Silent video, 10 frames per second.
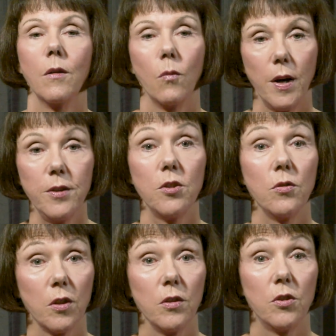Once you
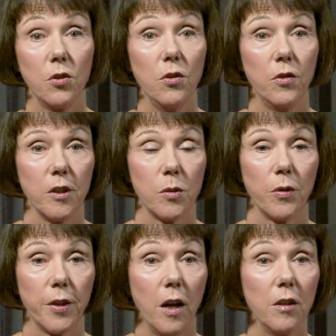can do this
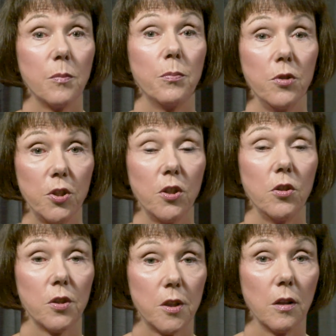without pushing
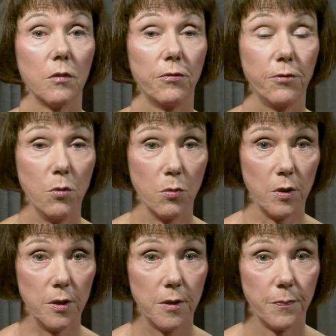your tongue
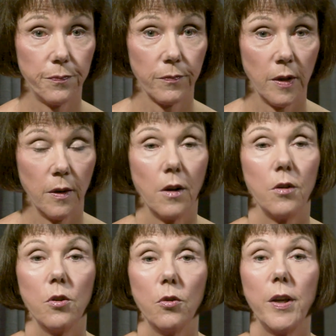forward,
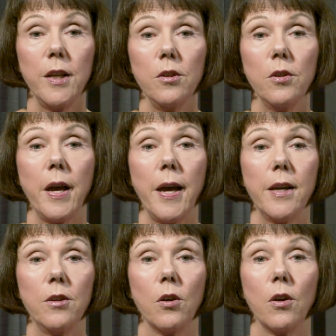you're ready to
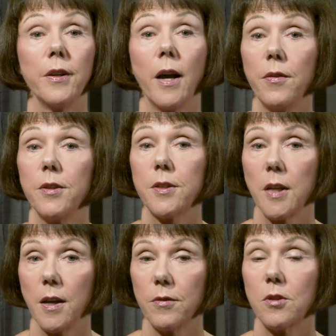add on other
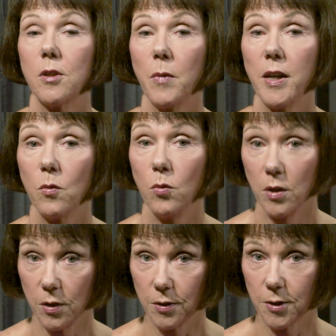sounds to make
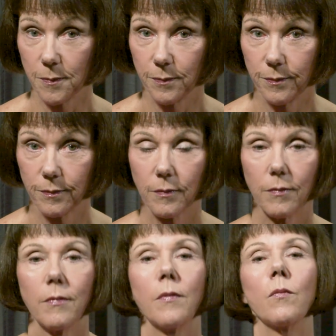words.
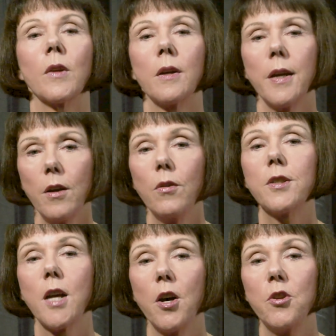Here
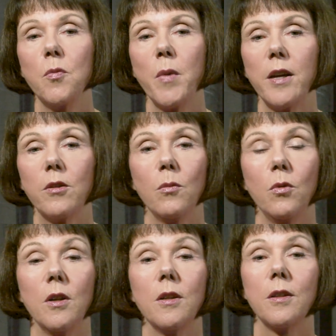is how you make the
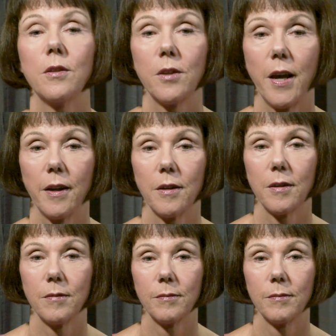word thank.